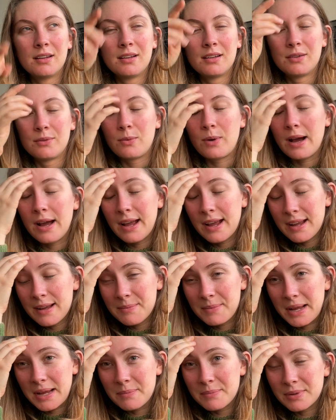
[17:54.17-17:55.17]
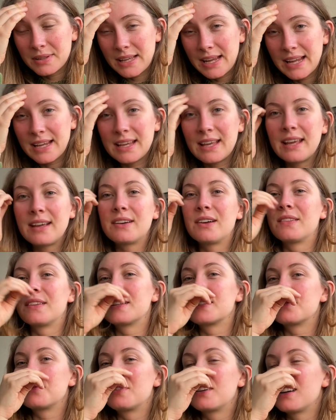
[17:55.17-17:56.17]
Why am I blanking on
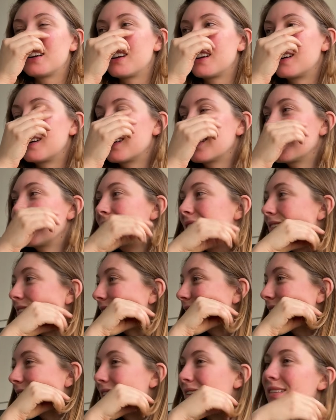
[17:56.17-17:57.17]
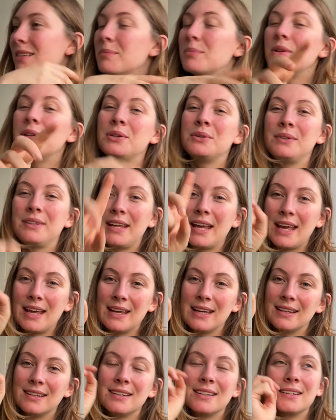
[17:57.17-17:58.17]
this word? The blue
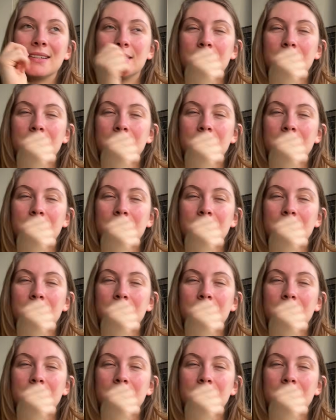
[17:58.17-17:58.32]
gate.